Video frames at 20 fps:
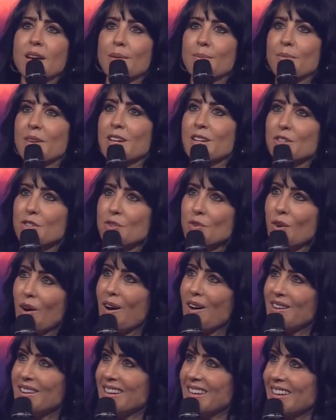I'm
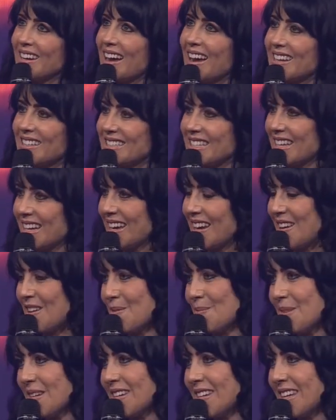drawing nigh to
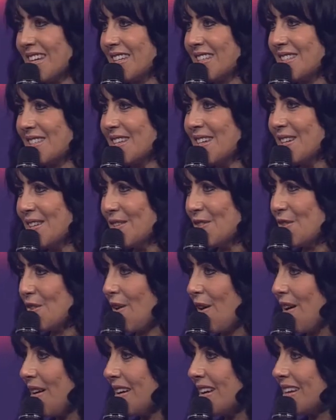him and he's
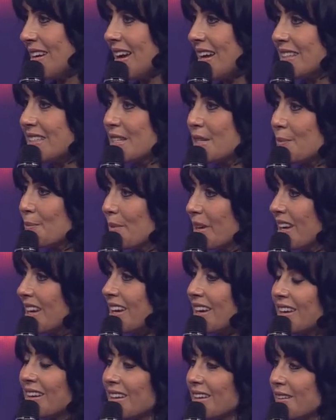drawing nigh to
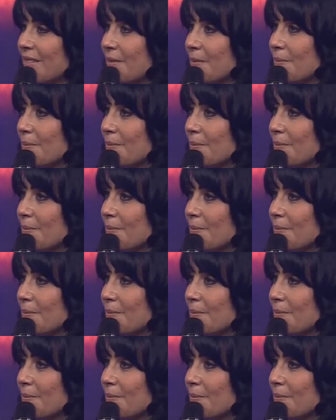me.